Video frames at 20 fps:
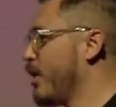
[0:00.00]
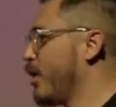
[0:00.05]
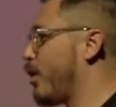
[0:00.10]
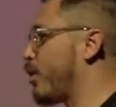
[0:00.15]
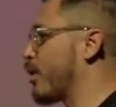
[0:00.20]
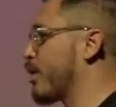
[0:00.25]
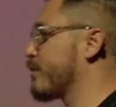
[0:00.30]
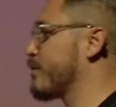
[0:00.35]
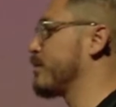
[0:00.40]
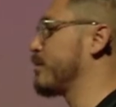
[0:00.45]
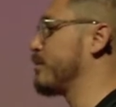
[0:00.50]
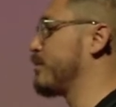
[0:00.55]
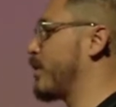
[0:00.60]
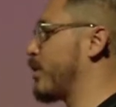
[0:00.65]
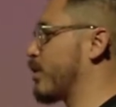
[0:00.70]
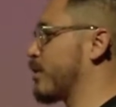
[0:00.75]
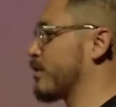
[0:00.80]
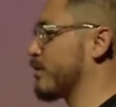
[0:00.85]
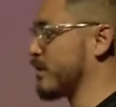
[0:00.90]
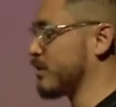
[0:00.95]
Or
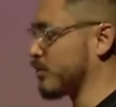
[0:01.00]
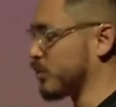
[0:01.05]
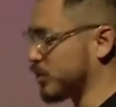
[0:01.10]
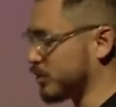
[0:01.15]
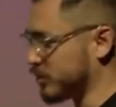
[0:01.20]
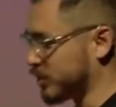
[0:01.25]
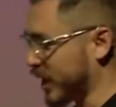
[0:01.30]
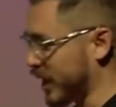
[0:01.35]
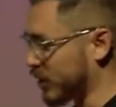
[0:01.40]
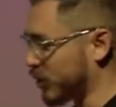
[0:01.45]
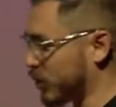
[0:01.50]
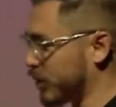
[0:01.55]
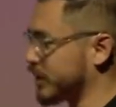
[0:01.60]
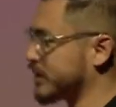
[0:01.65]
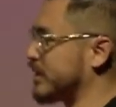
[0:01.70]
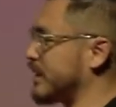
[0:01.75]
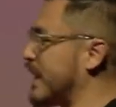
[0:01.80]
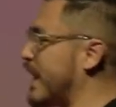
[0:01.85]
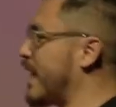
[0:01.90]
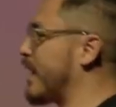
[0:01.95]
even kind of
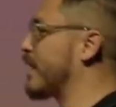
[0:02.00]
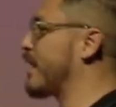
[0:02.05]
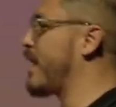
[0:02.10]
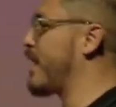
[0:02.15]
worse than that,